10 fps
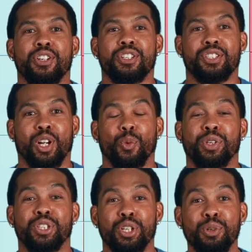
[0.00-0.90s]
Start
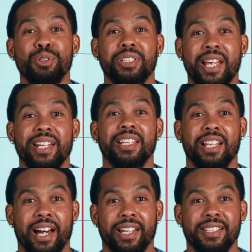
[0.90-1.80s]
with two slanted
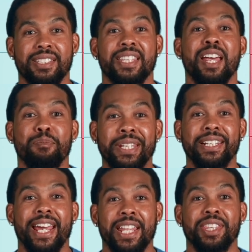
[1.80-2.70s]
lines that
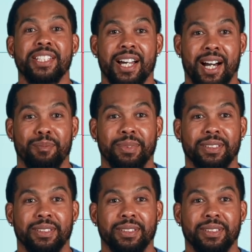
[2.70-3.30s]
meet at the top.